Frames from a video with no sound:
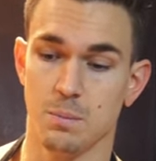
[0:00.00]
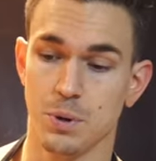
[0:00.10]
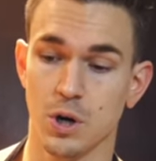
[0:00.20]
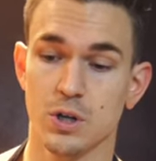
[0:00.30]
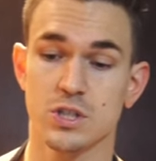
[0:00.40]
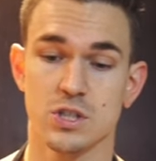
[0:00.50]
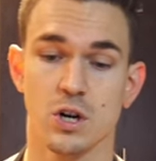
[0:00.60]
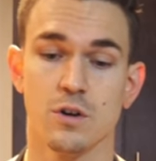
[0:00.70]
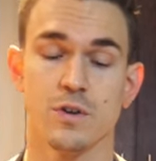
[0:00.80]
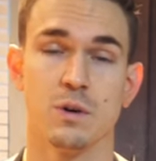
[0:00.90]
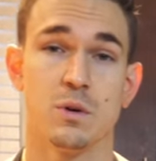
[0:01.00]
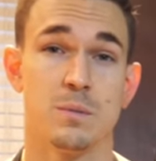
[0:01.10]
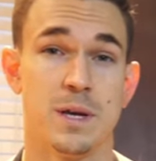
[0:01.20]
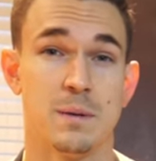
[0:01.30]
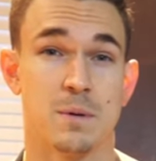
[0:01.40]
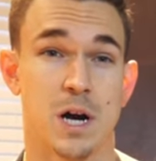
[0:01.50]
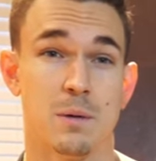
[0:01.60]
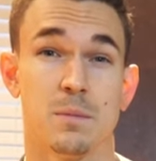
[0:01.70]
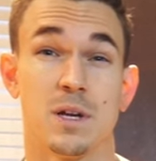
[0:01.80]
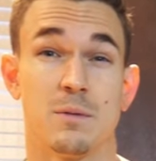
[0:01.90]
per serving would be
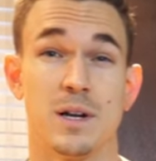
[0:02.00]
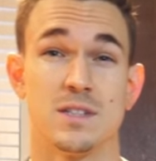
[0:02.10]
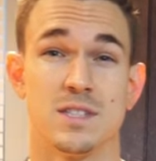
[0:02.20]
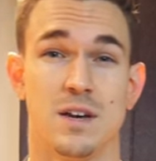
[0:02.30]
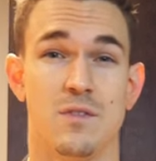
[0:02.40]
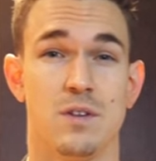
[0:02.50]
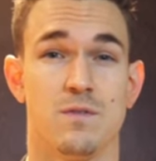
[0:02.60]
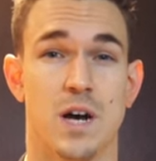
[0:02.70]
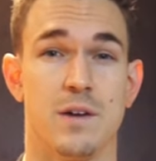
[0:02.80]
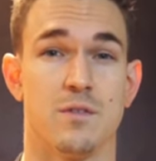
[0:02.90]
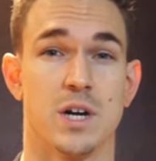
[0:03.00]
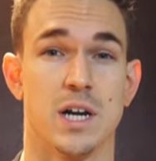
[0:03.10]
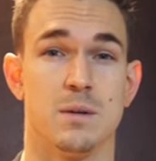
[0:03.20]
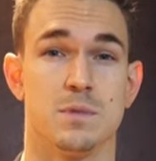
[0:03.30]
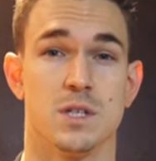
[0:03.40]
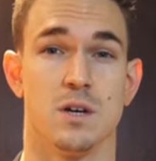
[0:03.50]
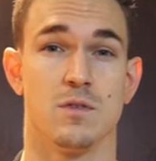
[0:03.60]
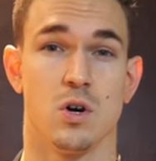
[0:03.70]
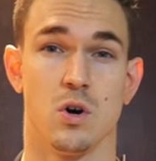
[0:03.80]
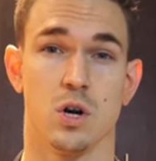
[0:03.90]
probably around 75 grams
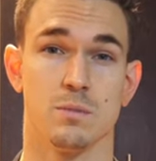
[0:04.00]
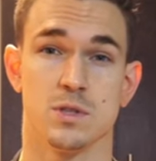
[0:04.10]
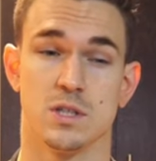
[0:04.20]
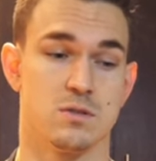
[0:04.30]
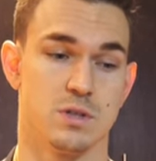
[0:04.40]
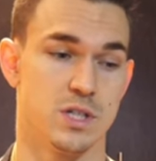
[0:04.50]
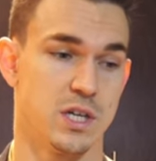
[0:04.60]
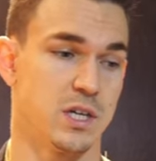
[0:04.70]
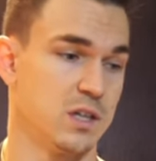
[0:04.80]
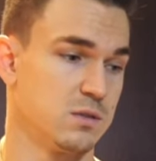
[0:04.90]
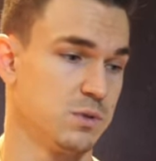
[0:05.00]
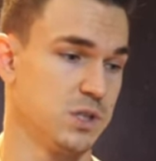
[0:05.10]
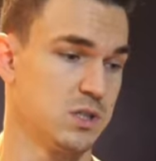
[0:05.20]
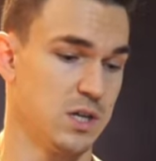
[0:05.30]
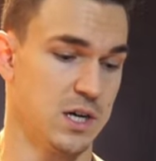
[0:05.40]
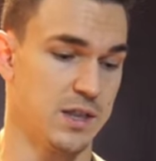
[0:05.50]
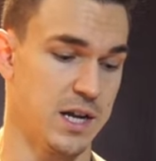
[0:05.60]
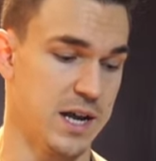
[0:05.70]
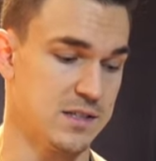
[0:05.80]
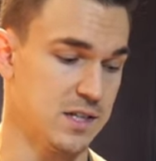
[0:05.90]
of carbs. It's ridiculous what
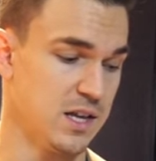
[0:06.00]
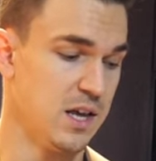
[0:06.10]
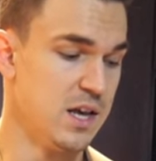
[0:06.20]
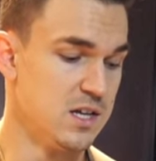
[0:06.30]
that has in it.